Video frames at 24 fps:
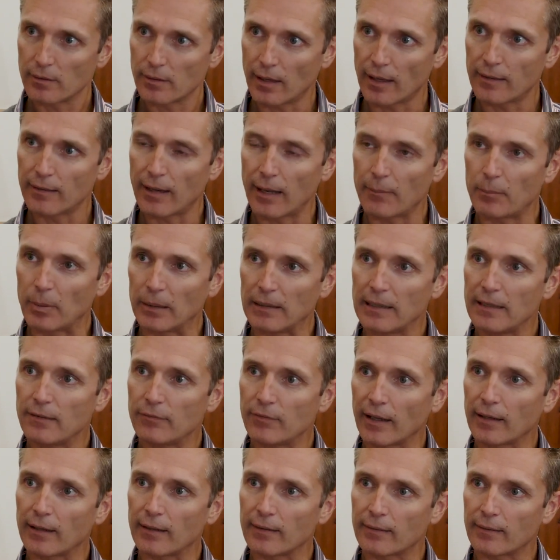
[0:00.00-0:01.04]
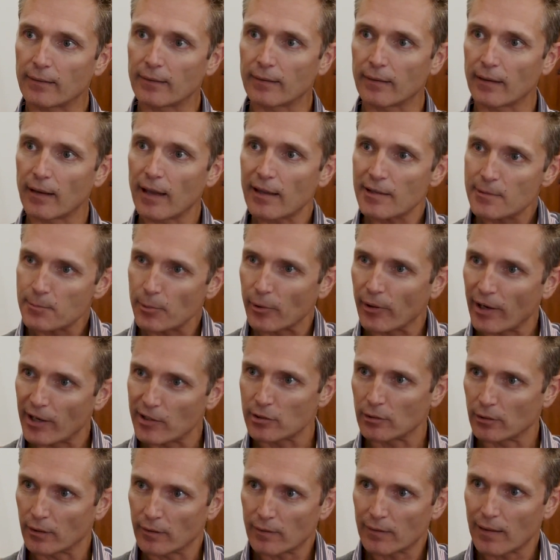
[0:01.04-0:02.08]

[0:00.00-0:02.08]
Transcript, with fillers: and they believe that it's aspirational.